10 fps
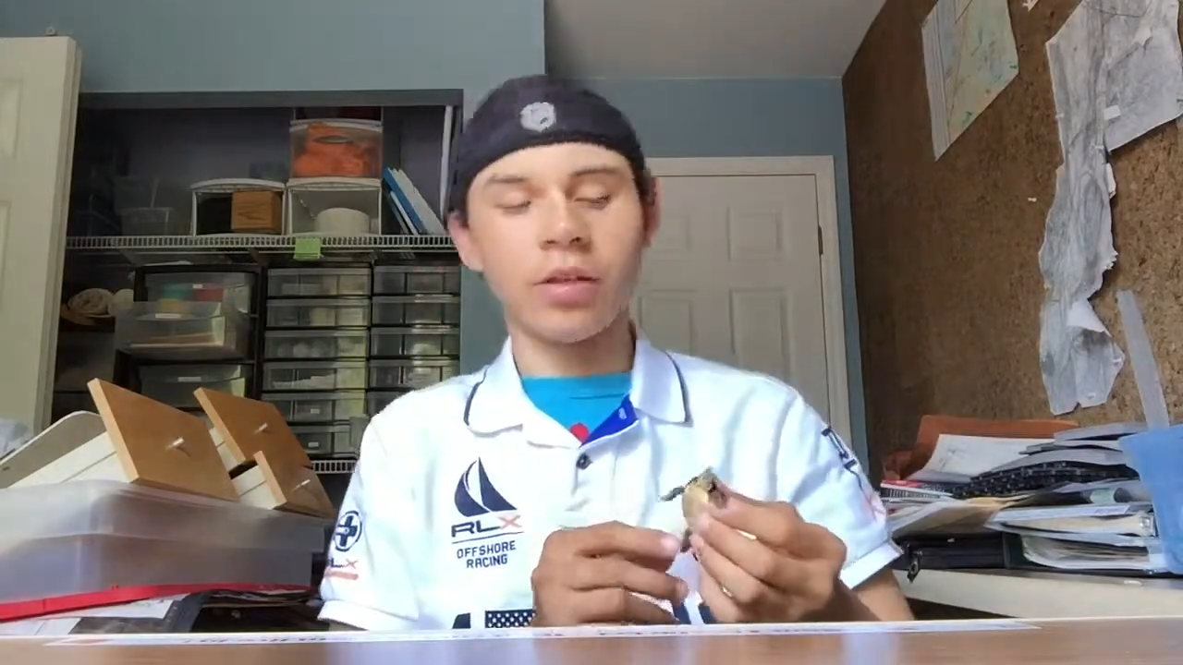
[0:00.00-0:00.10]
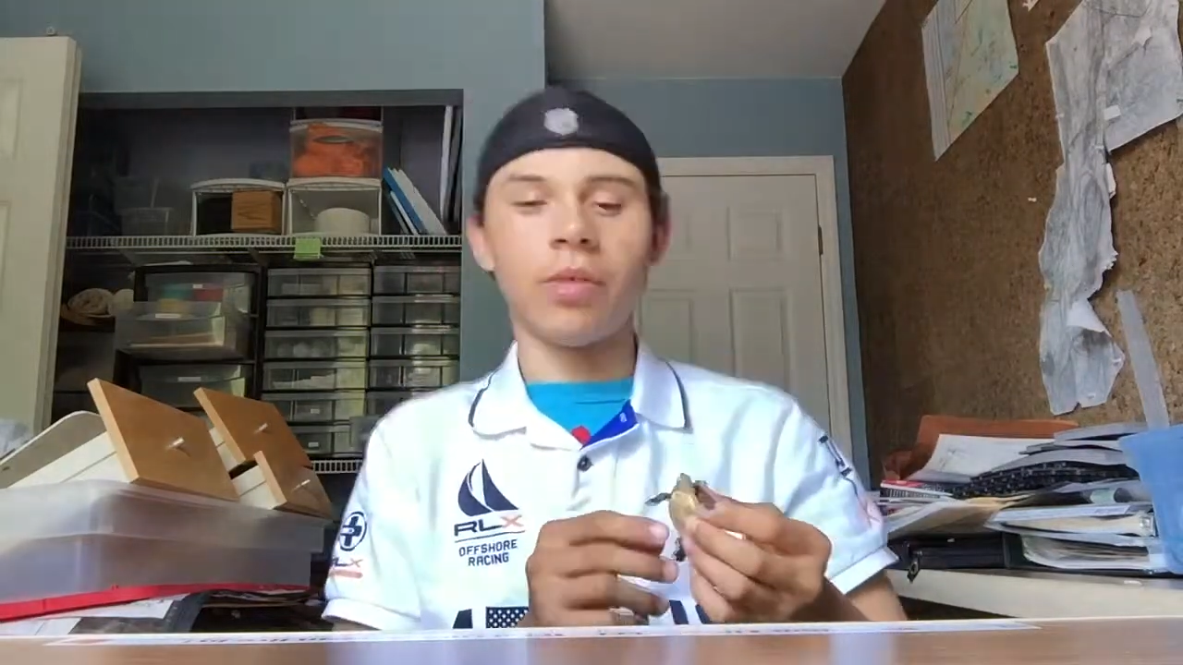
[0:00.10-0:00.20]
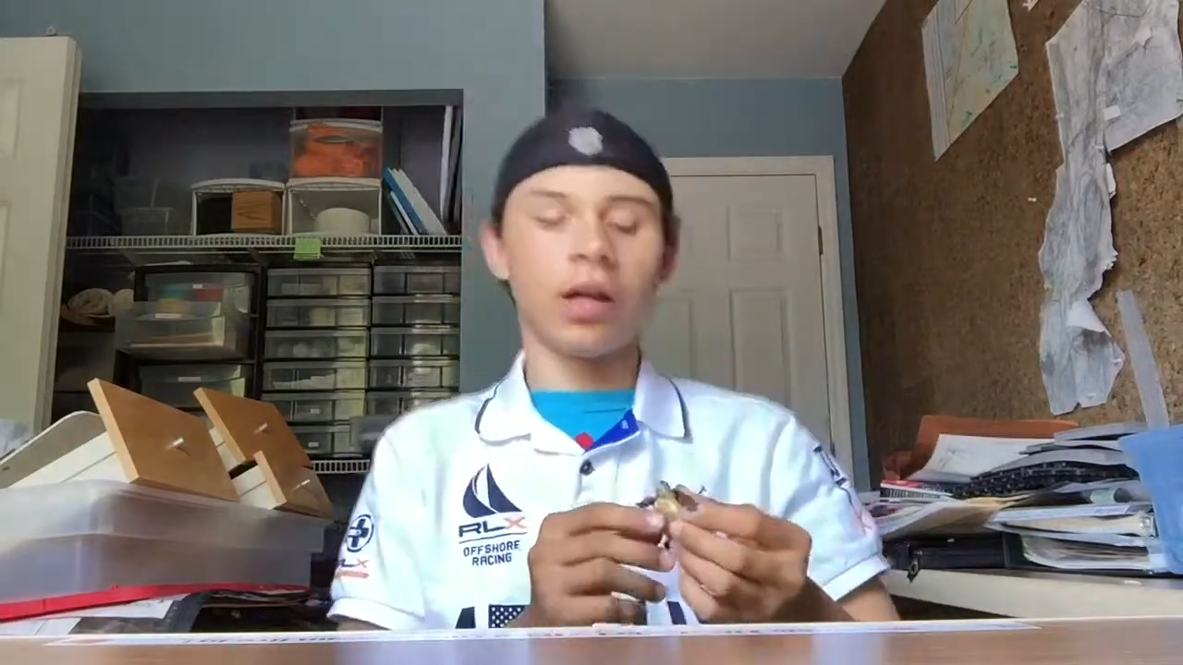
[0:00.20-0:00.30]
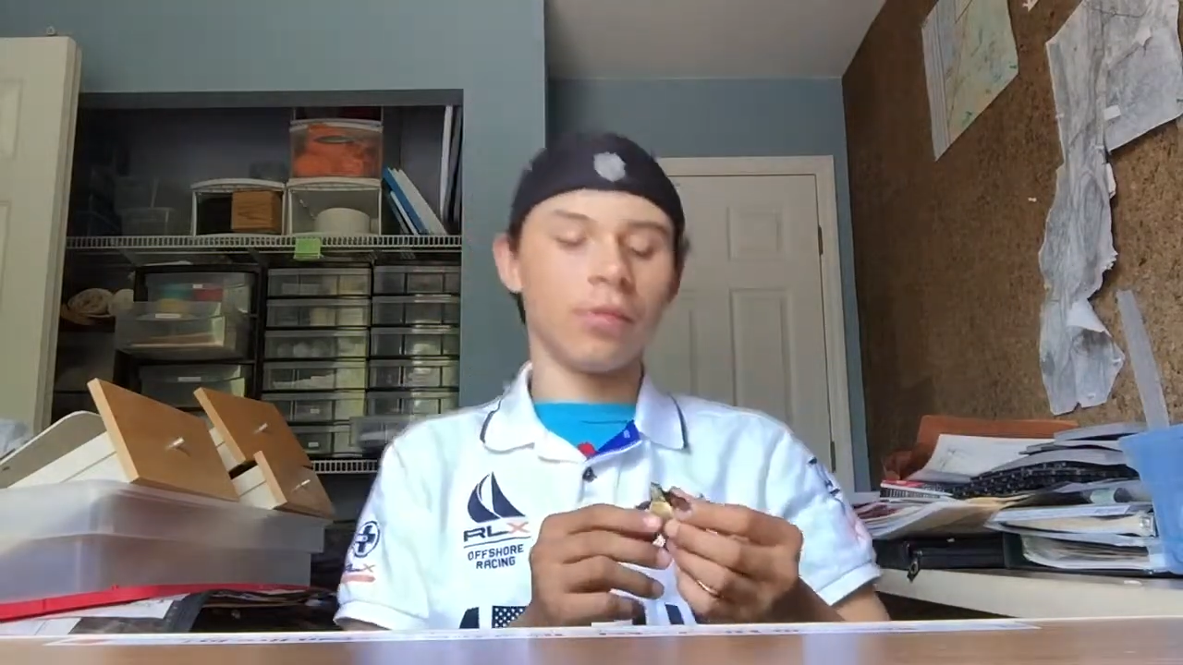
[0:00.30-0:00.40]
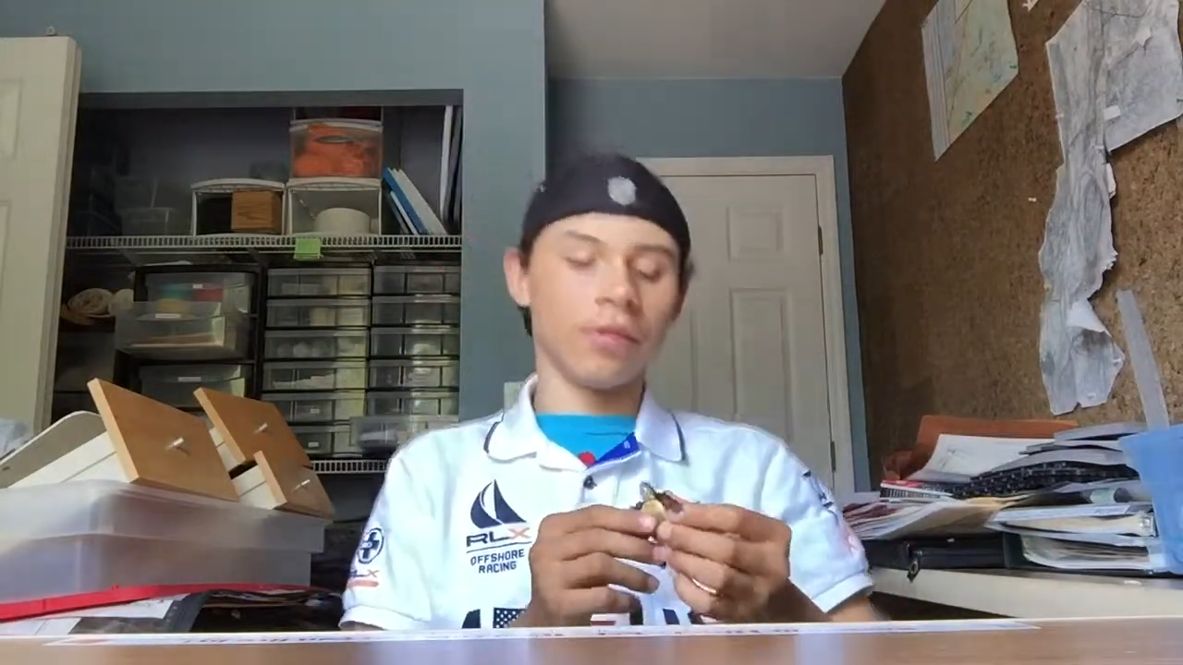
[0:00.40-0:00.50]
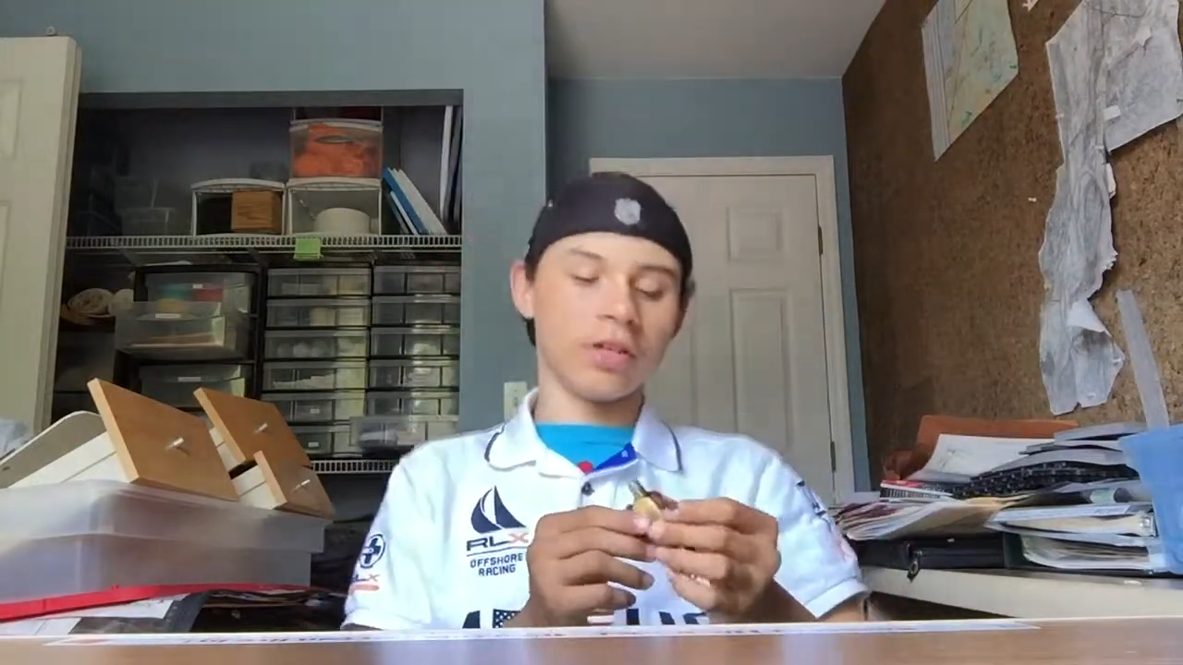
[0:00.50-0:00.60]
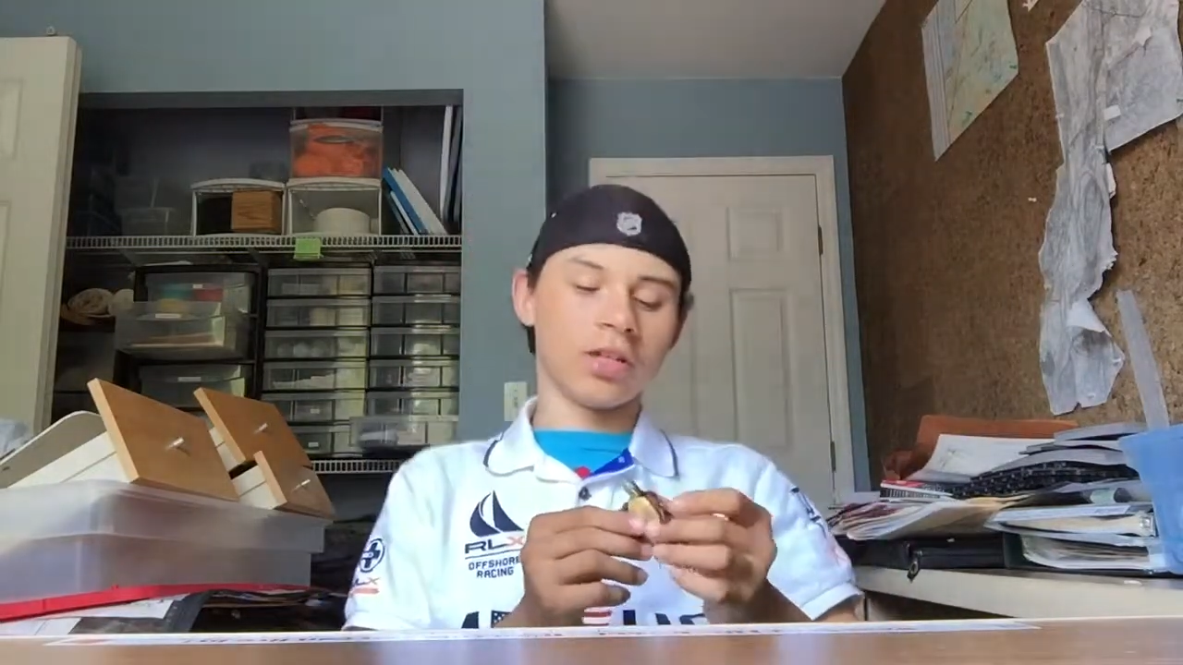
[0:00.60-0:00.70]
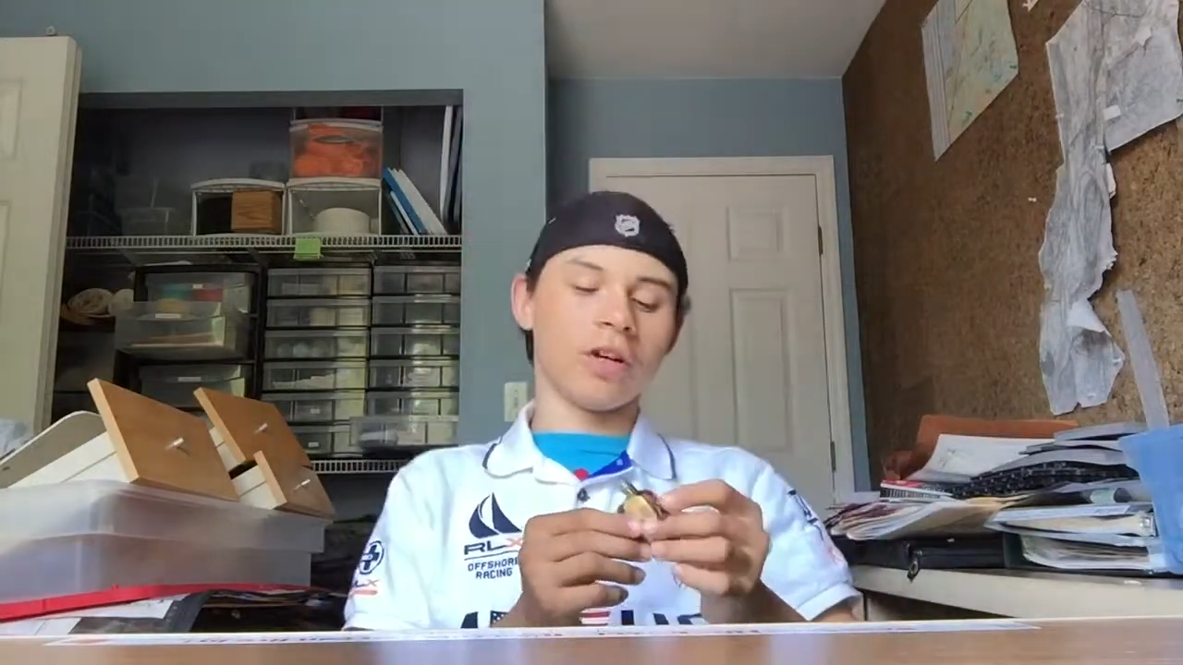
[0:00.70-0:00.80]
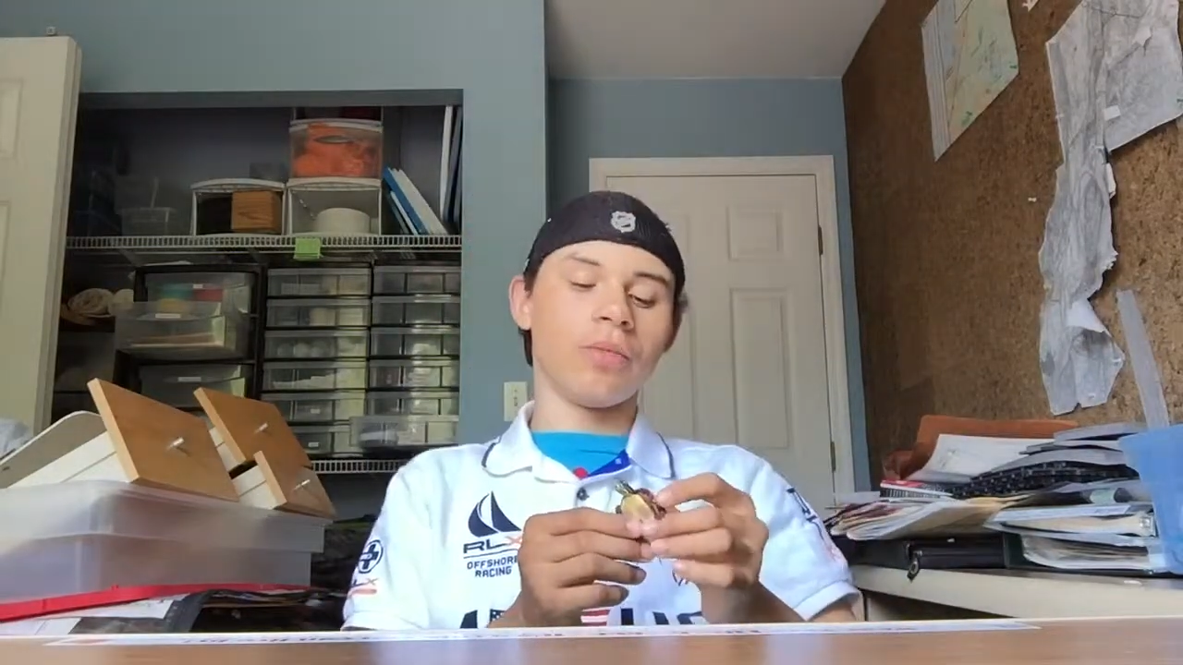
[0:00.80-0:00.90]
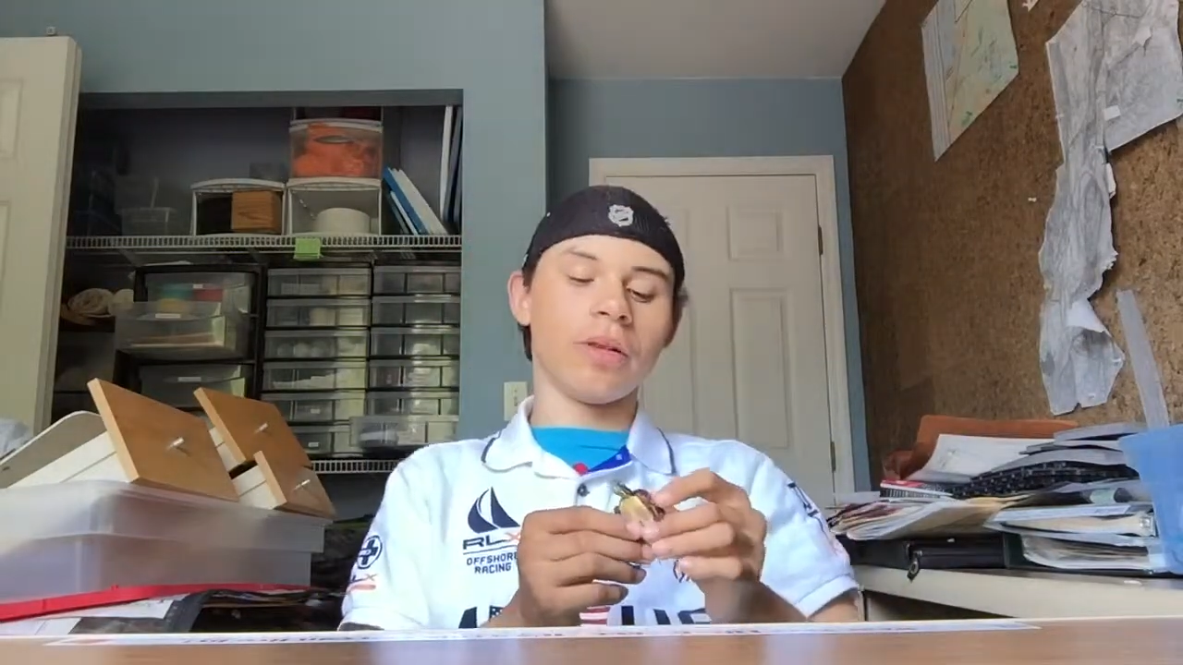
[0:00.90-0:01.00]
the bottom of the shell,